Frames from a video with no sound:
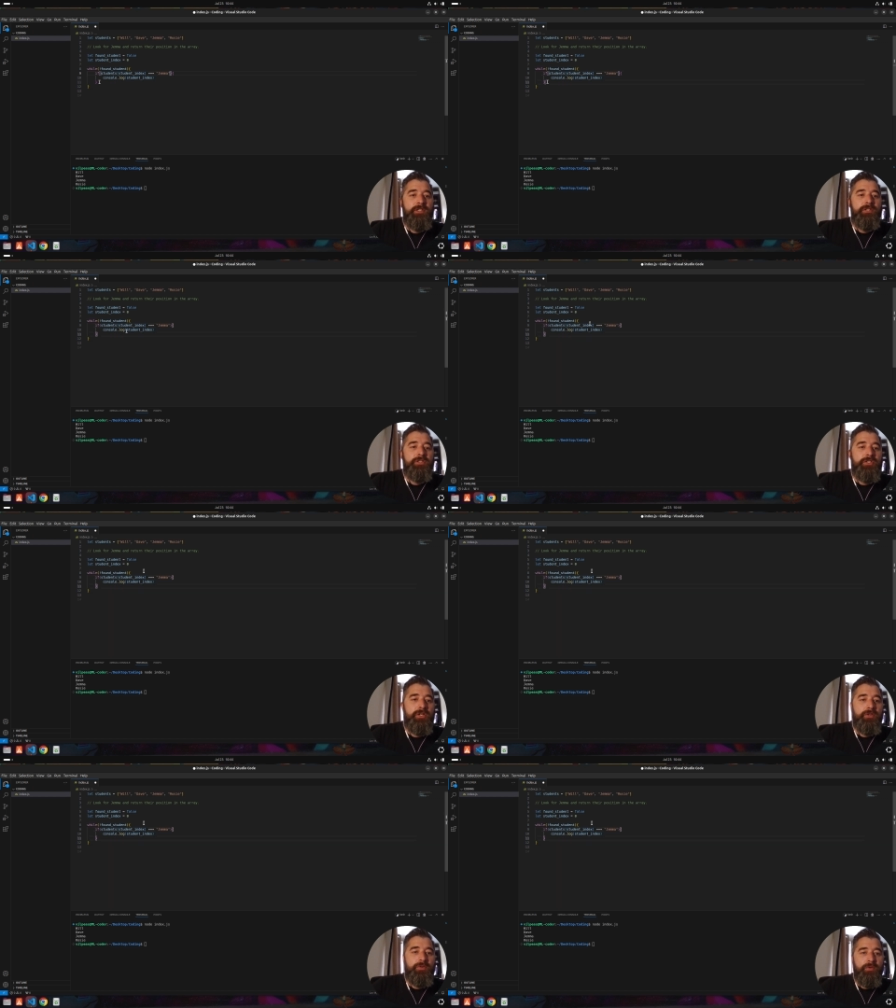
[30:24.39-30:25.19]

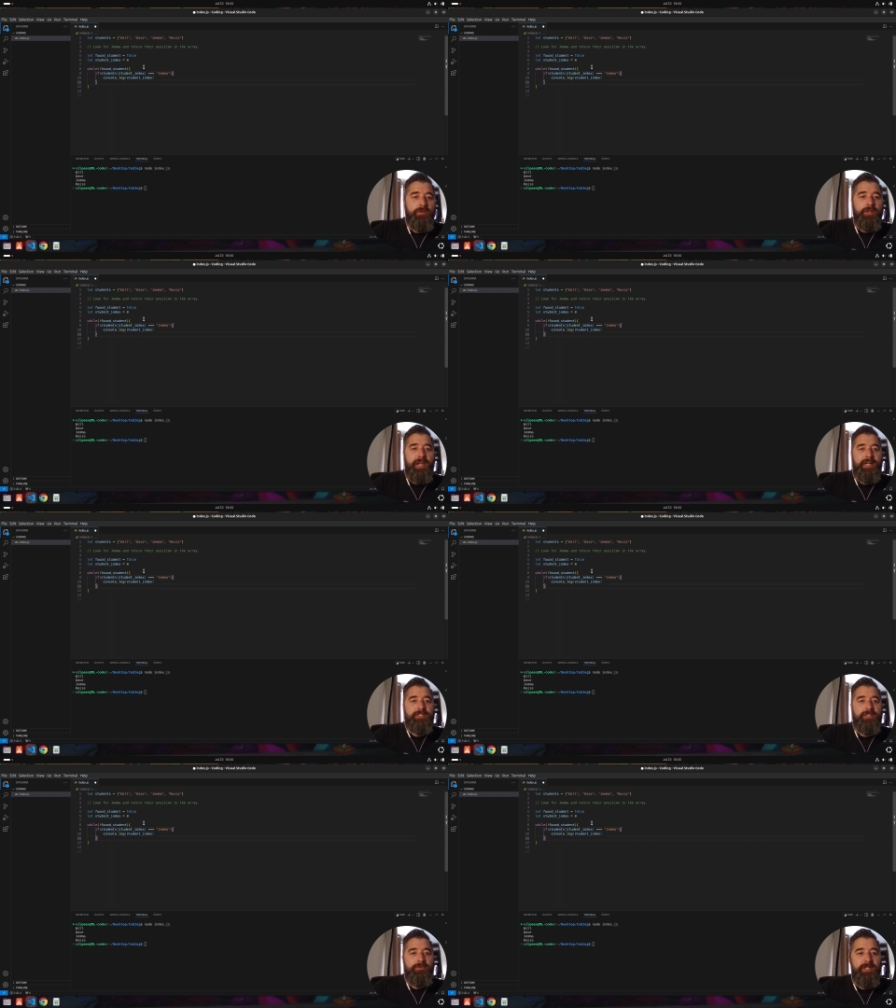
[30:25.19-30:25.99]
So the last
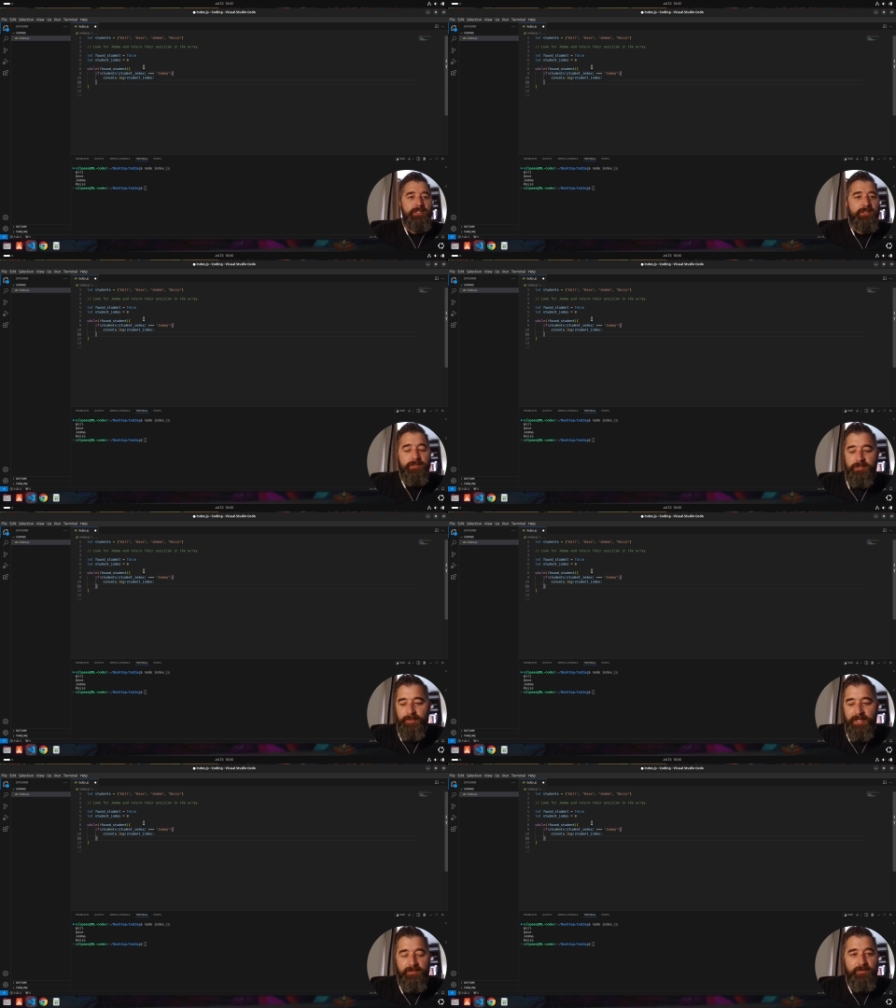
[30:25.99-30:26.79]
thing we need to do to
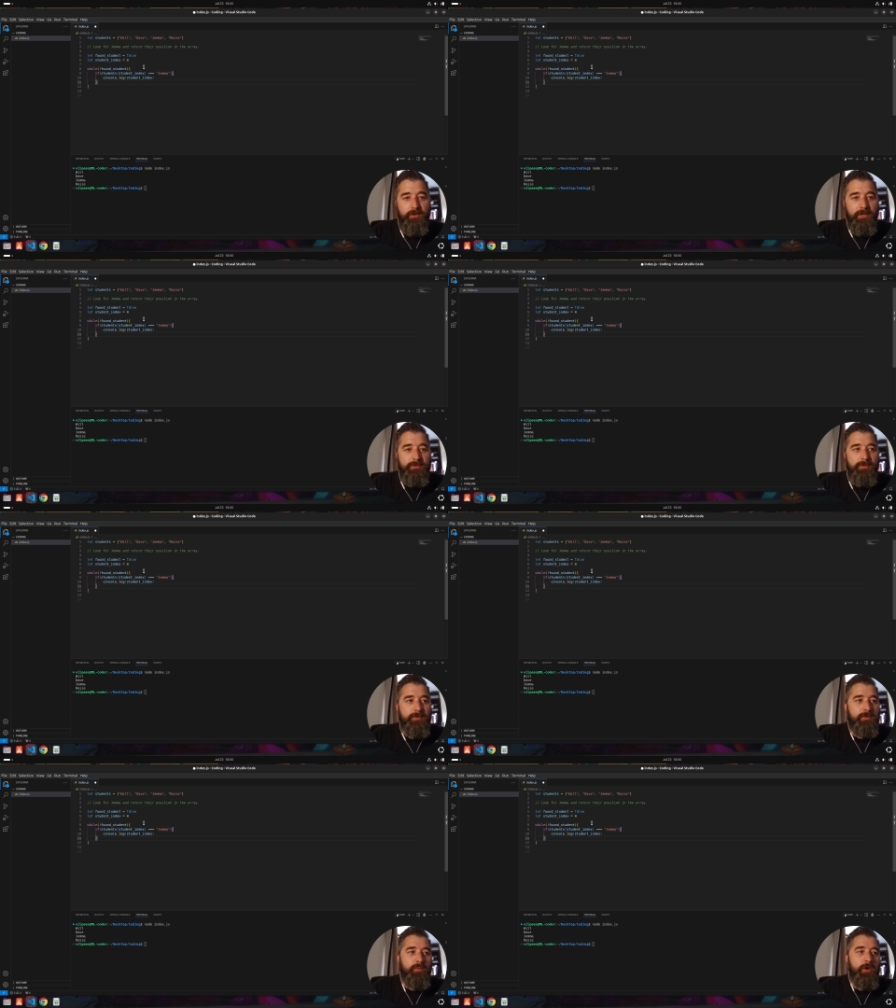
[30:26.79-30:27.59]
make this for loop
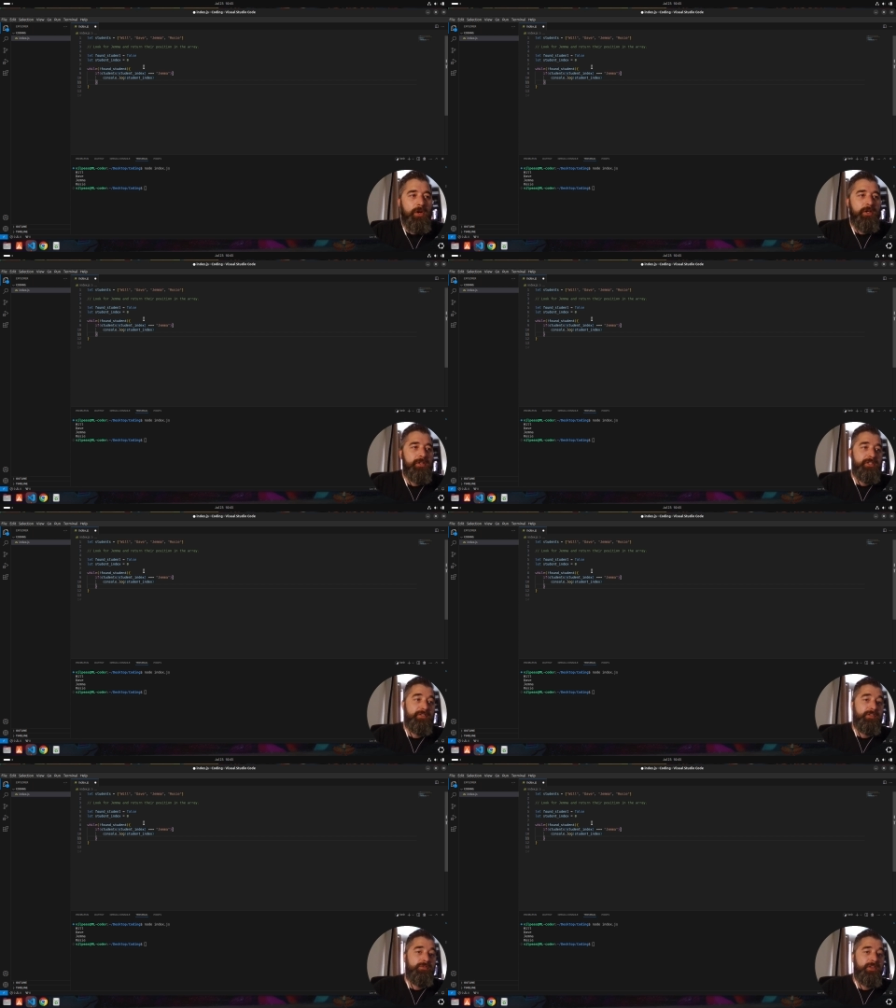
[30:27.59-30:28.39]
work, because if
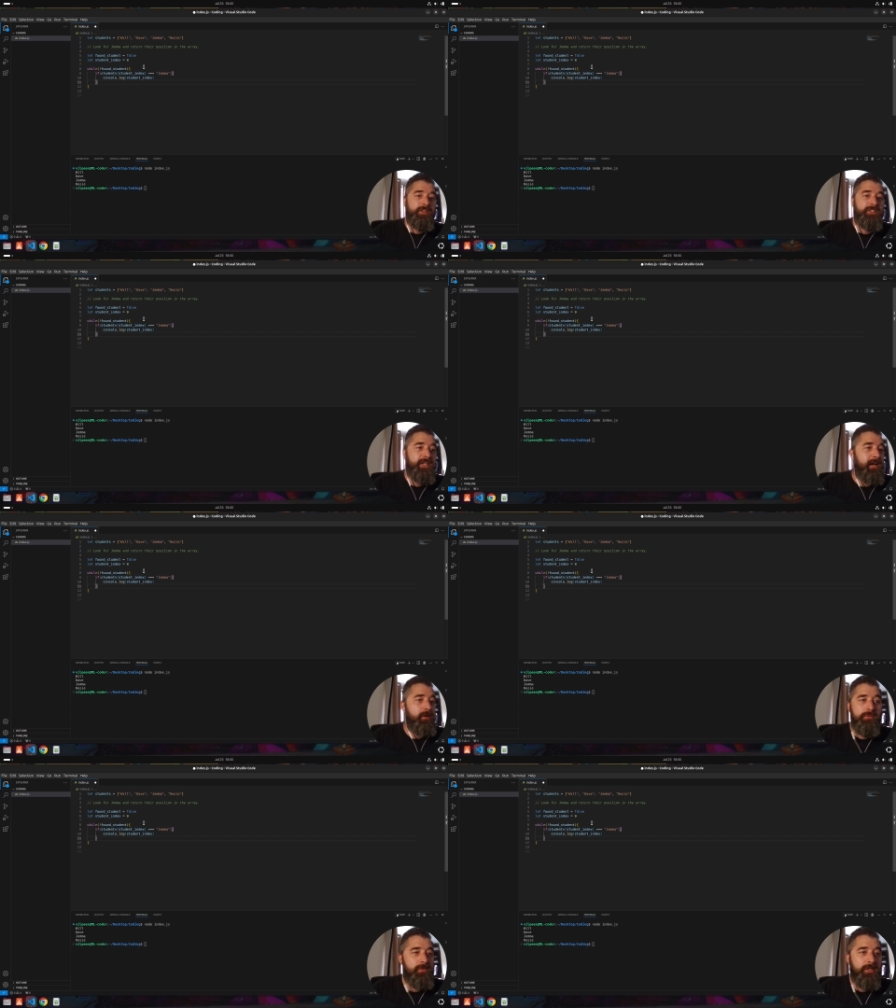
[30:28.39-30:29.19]
you run this now,
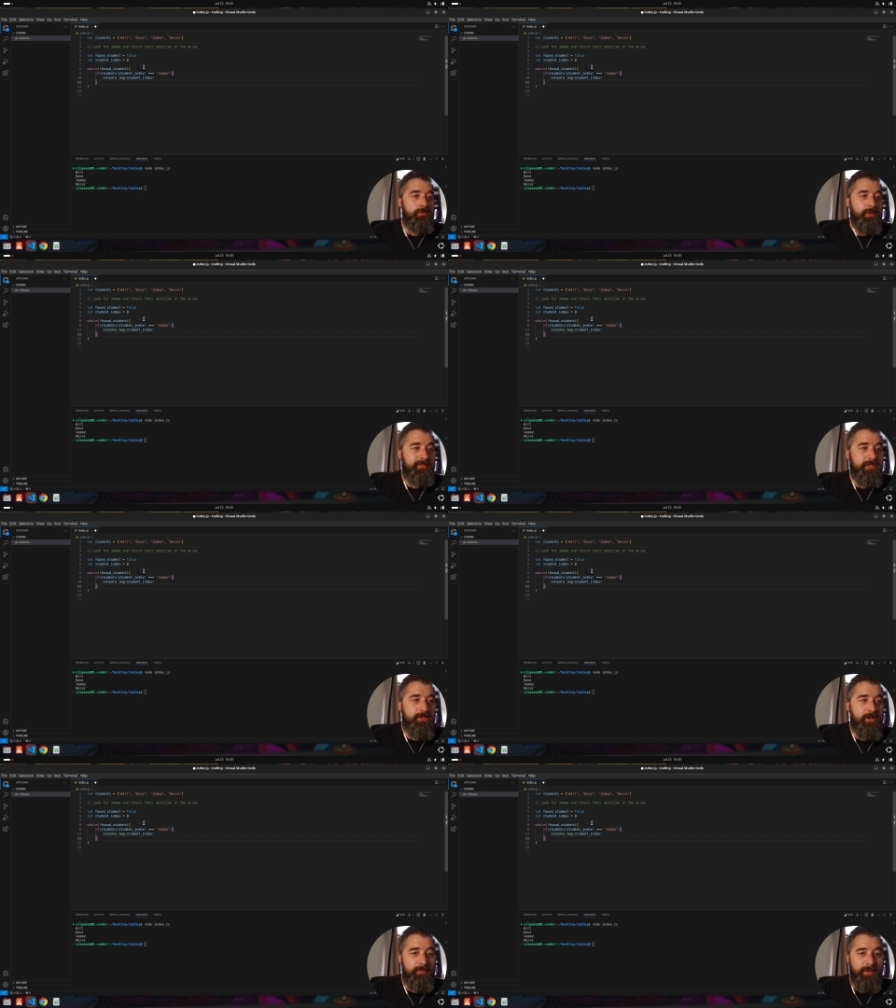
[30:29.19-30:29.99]
it will never
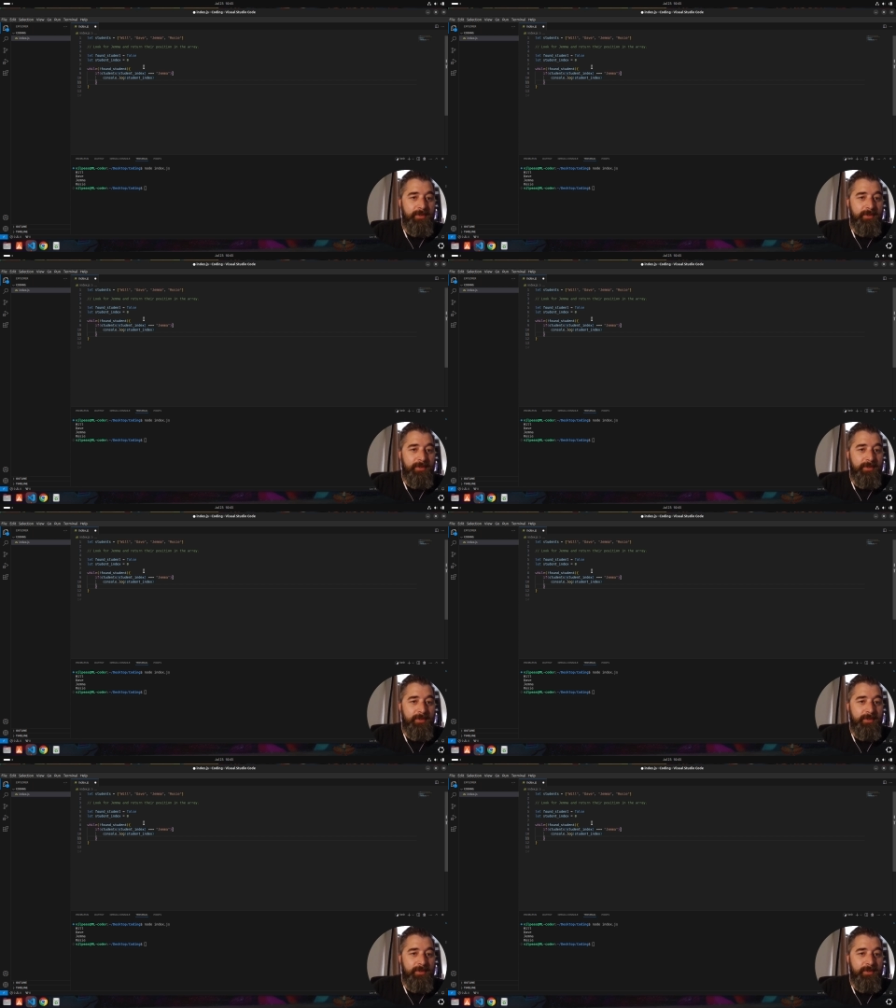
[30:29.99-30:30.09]
stop.